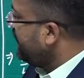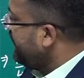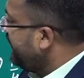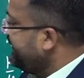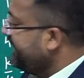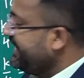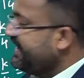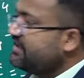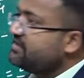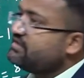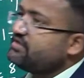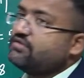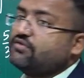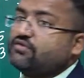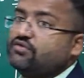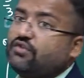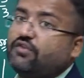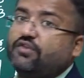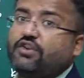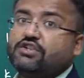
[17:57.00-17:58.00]
ideas
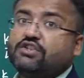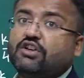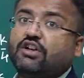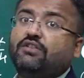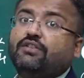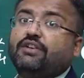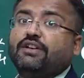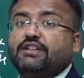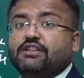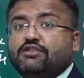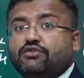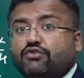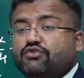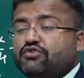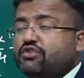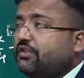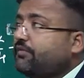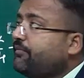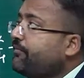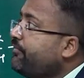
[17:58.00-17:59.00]
so for solving this
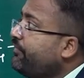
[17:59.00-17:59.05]
question.